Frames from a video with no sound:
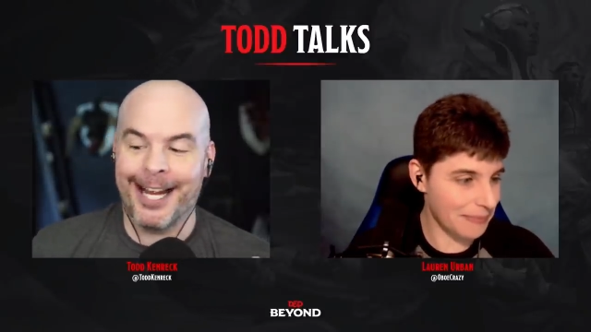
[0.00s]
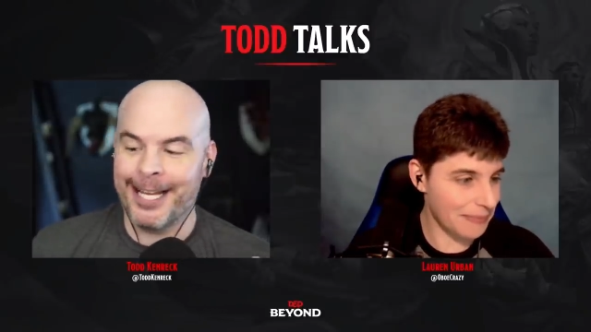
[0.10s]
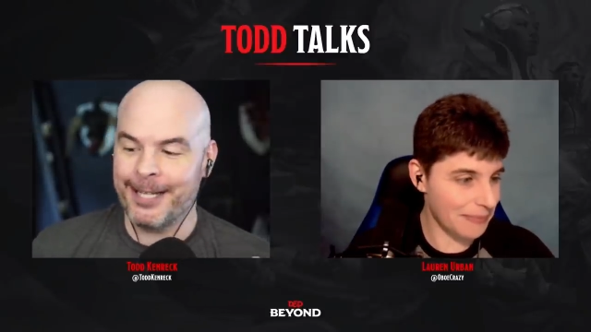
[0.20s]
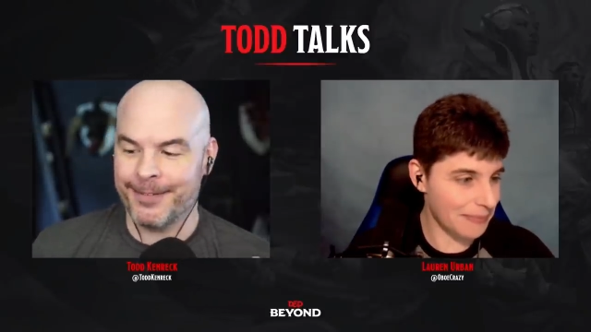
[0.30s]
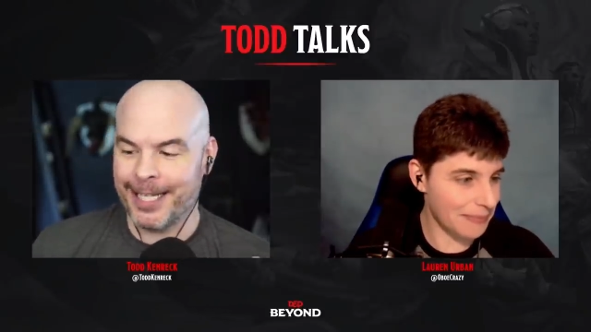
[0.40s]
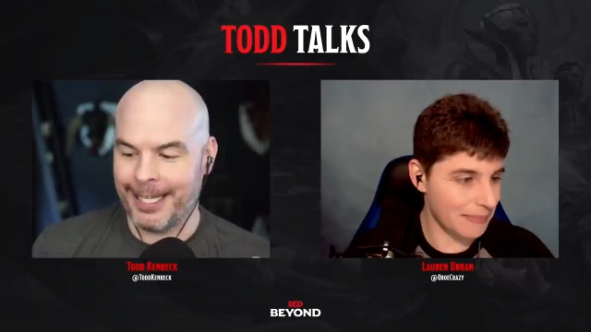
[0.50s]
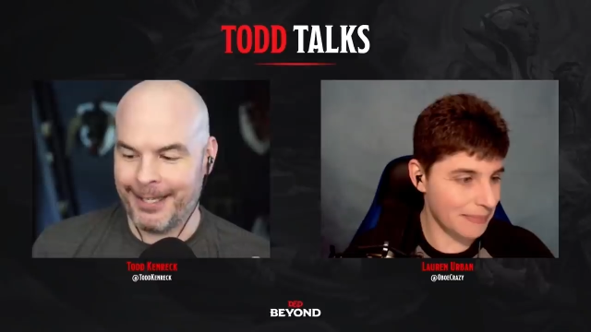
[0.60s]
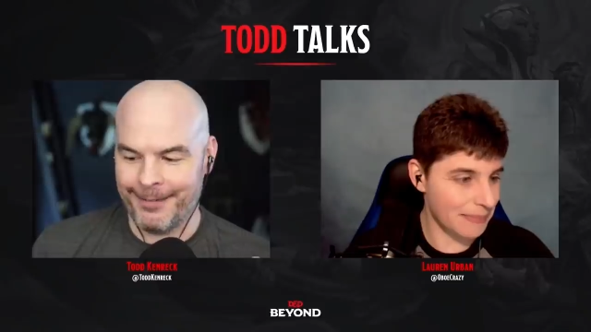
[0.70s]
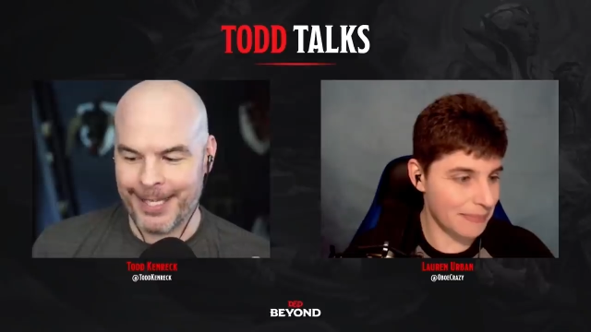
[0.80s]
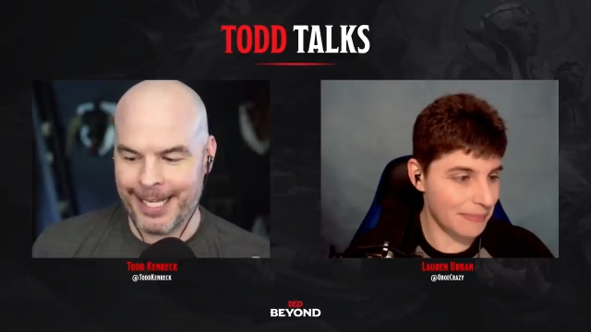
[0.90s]
Speaker 1: I even
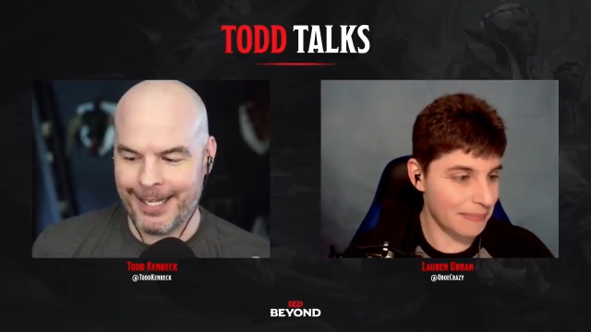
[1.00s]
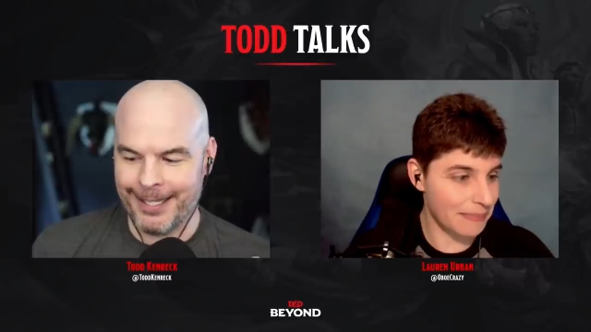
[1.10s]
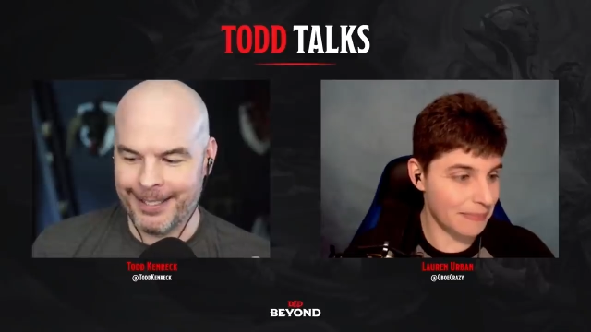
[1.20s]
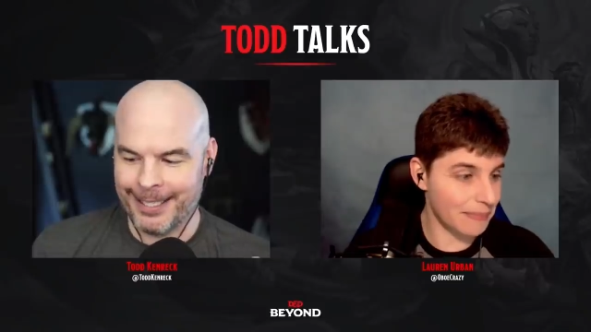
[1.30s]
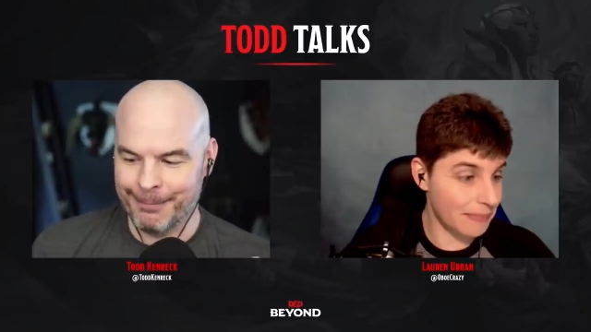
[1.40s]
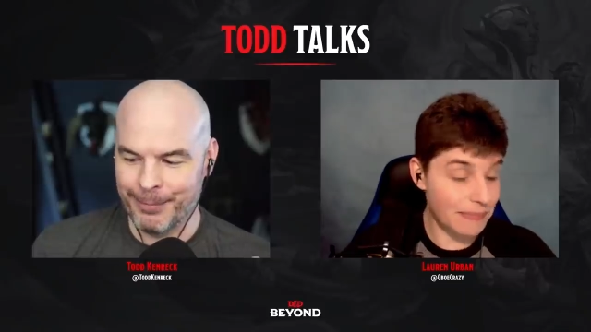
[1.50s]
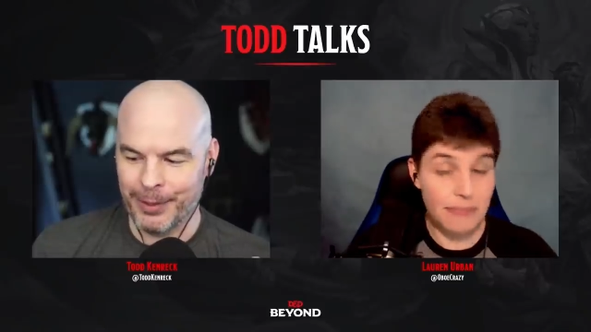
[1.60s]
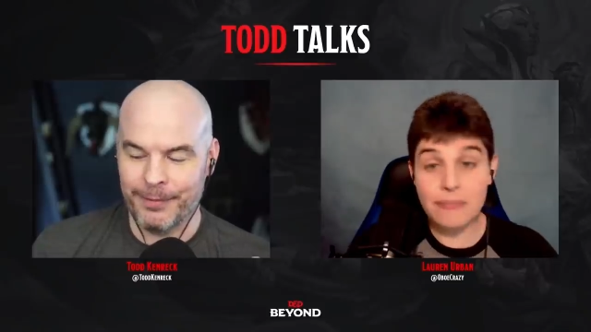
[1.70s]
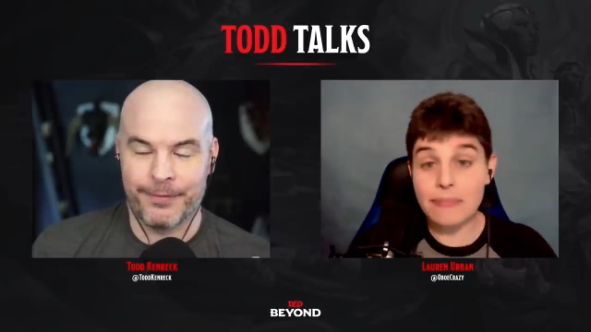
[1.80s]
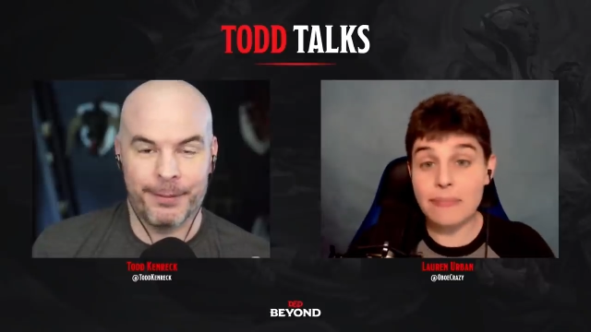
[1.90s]
have a
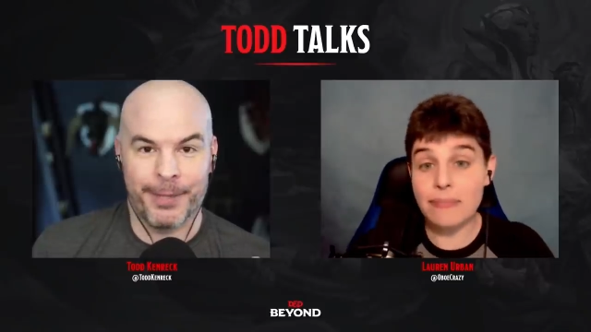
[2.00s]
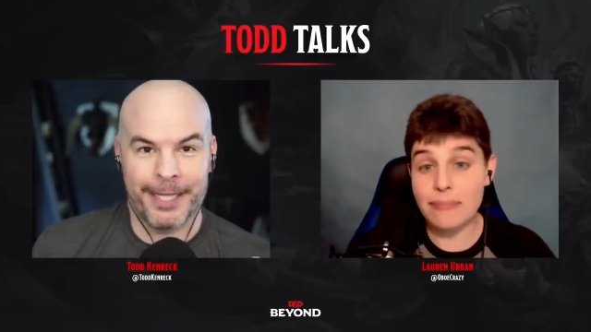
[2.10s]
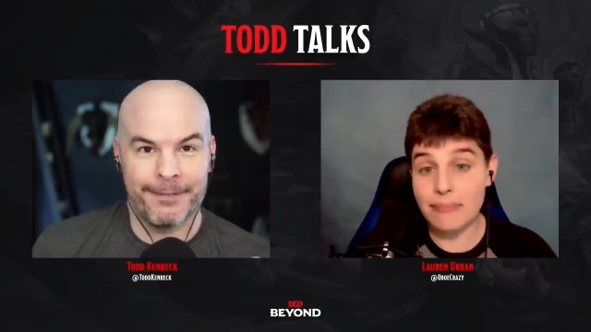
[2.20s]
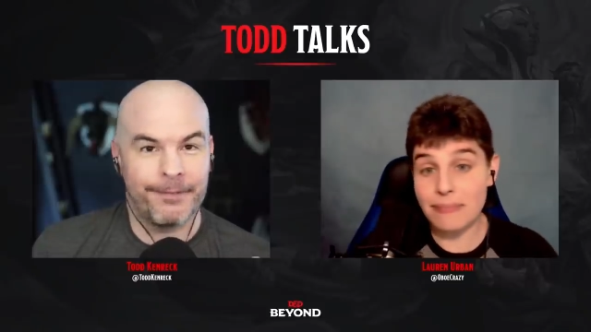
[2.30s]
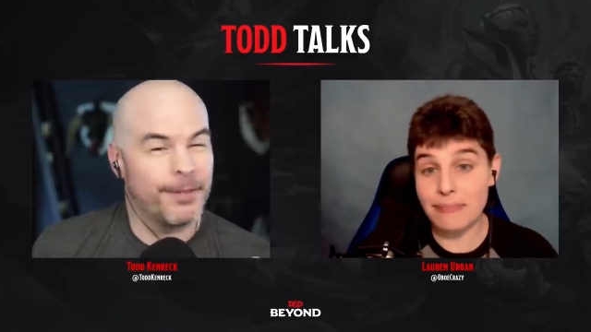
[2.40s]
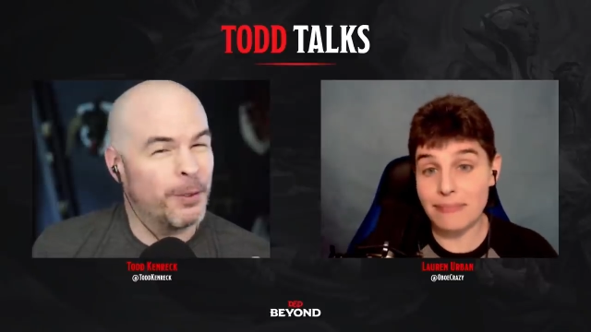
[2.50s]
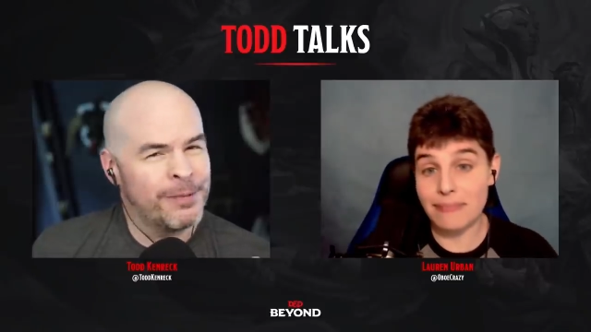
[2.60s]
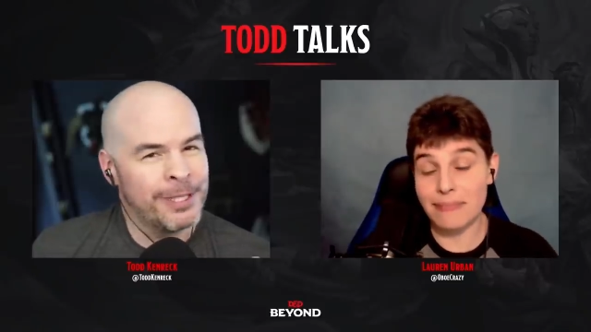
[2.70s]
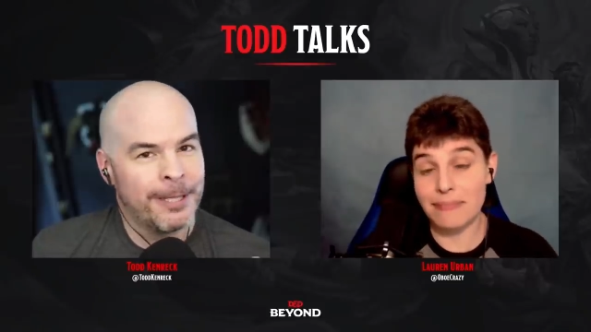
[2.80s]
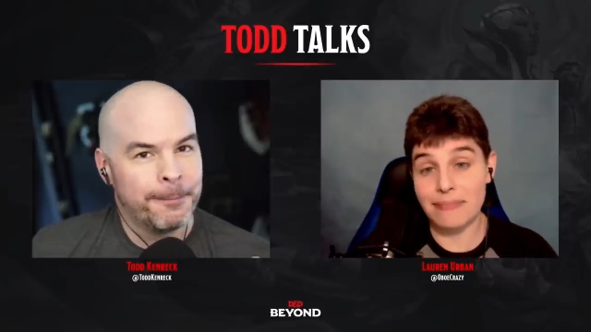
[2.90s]
gimbal for my
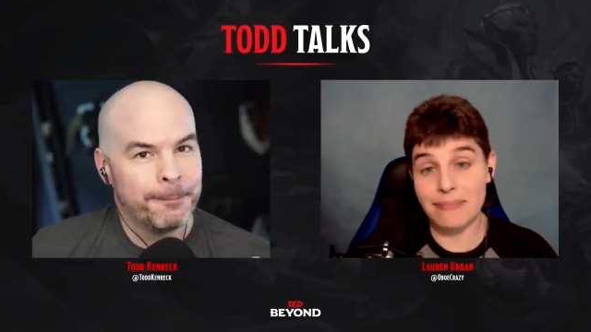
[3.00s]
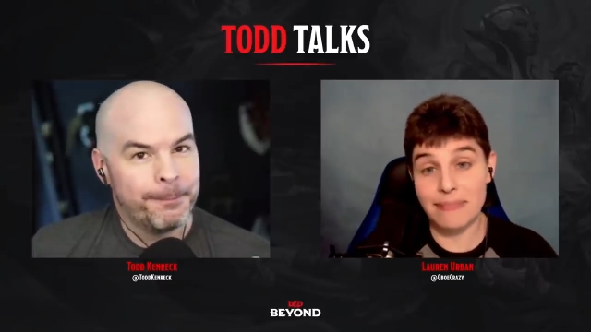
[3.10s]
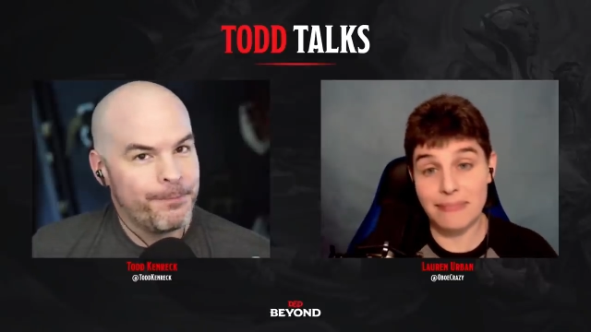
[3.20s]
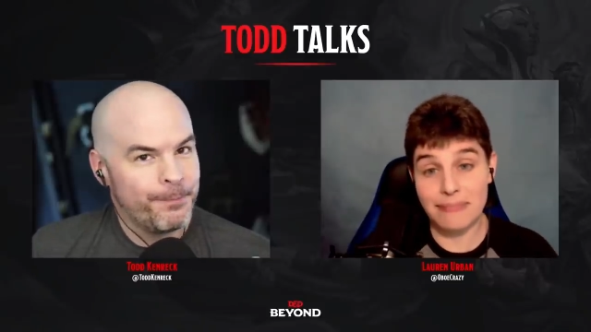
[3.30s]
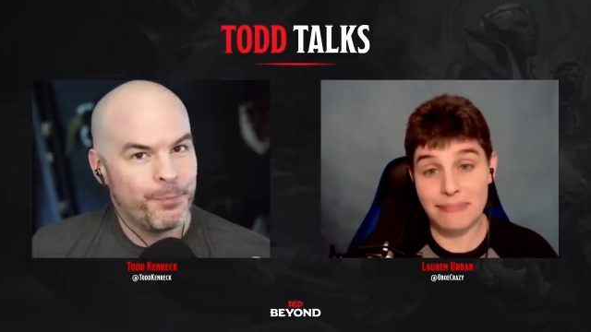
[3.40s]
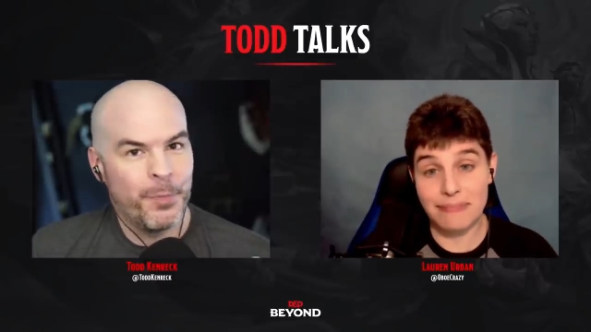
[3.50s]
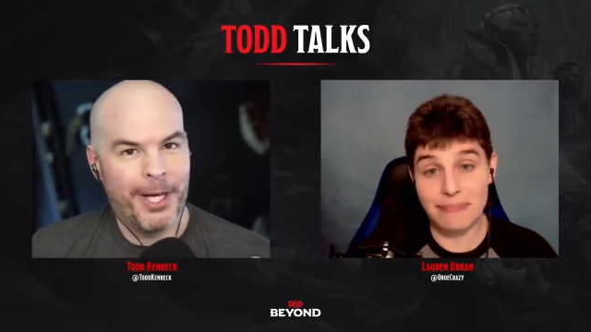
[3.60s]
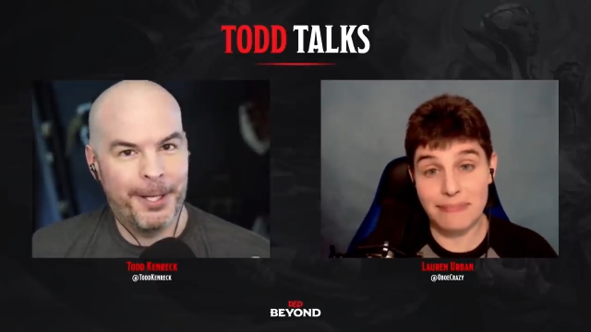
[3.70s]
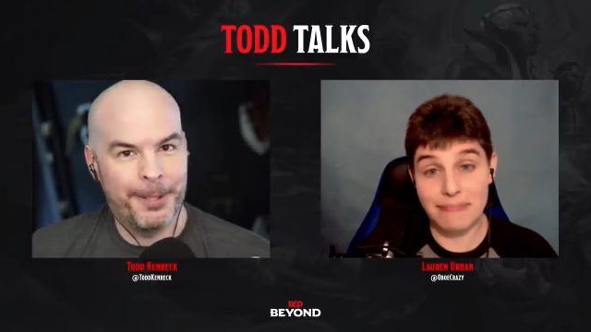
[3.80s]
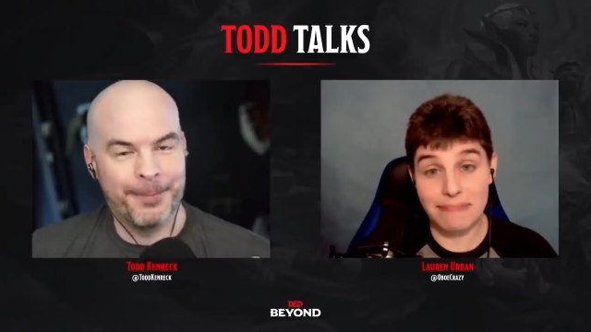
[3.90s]
phone.
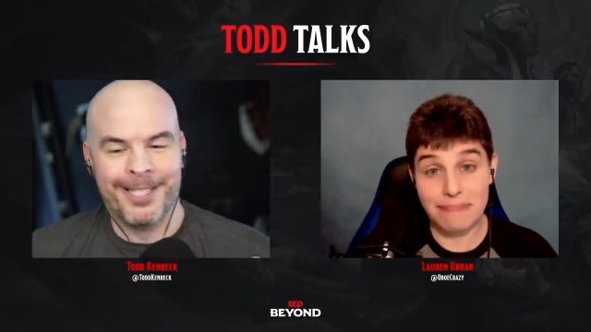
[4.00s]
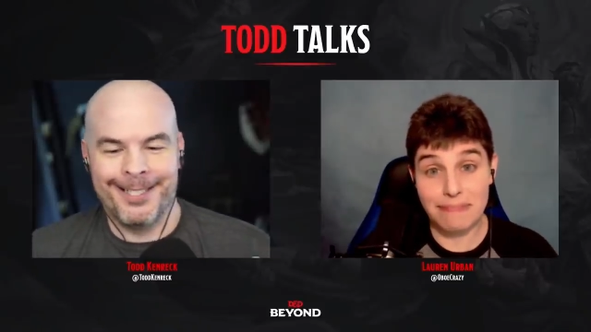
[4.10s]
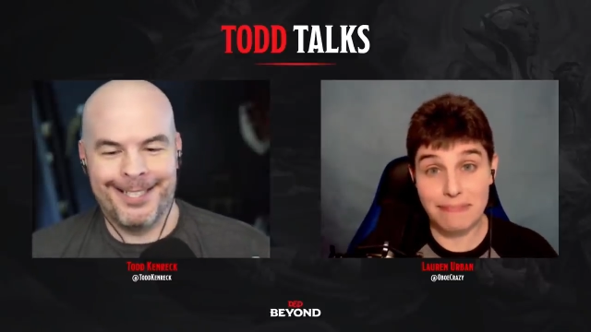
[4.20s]
Um.